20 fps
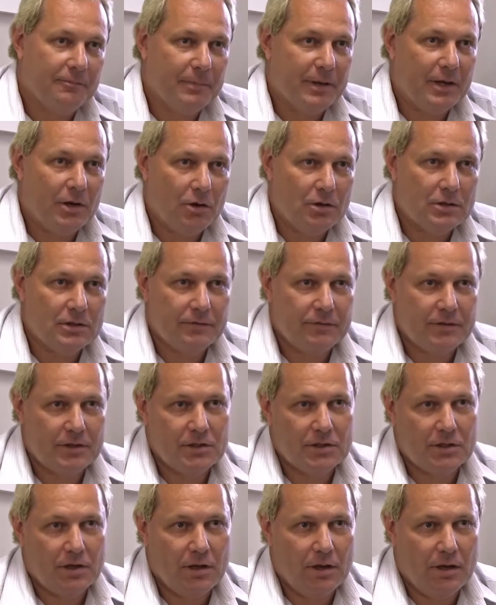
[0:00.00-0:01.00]
because of
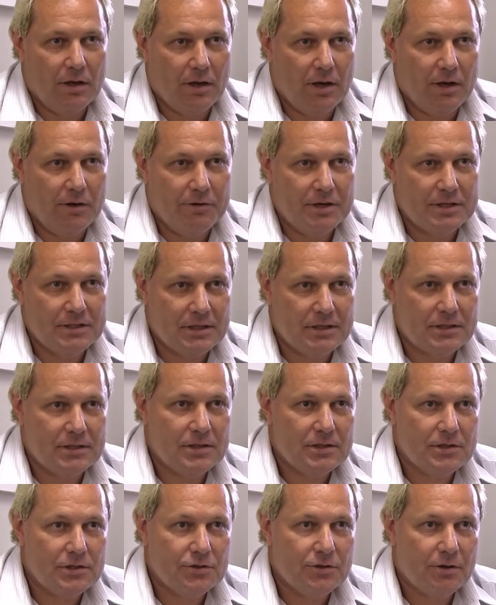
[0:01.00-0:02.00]
its
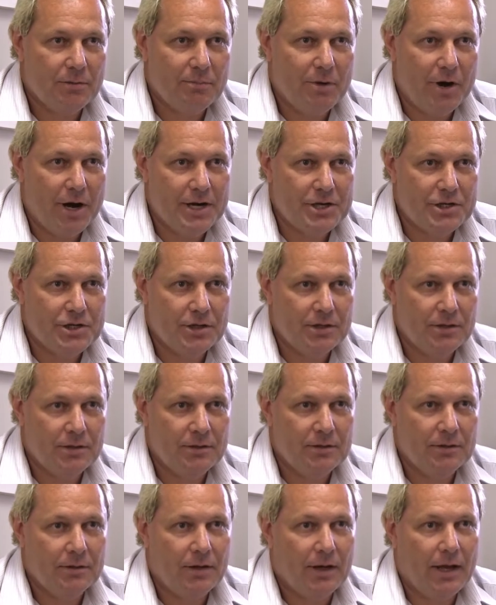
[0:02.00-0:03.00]
resistance to abrasion
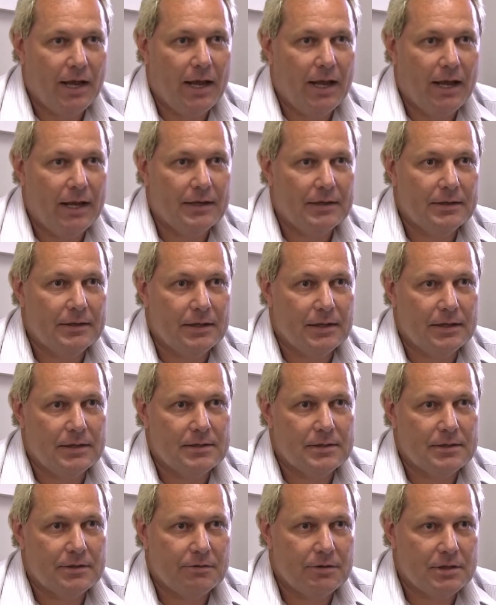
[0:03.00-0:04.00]
and
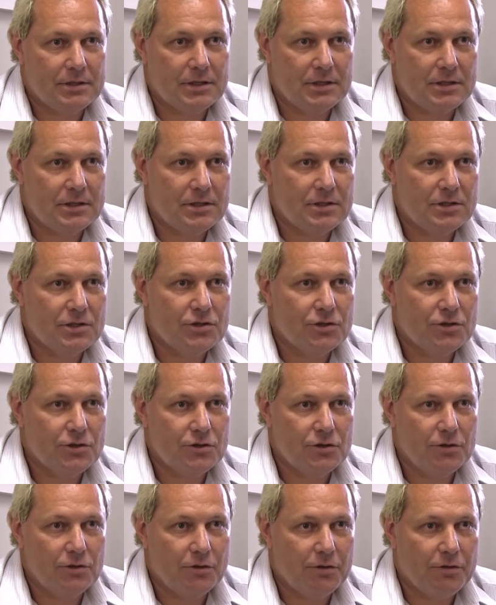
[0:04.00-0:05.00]
its resistance
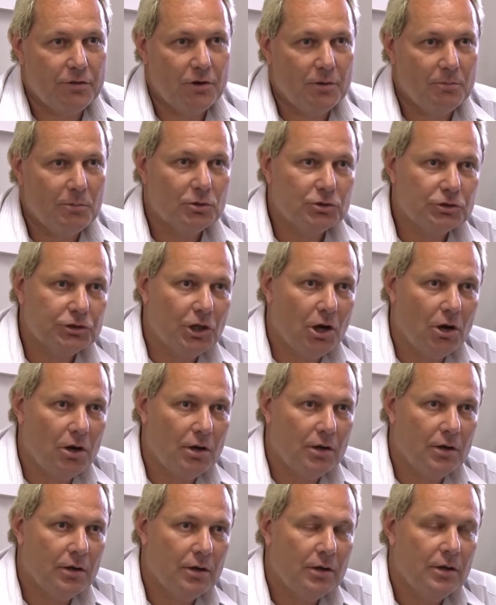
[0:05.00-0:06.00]
to thermal shock,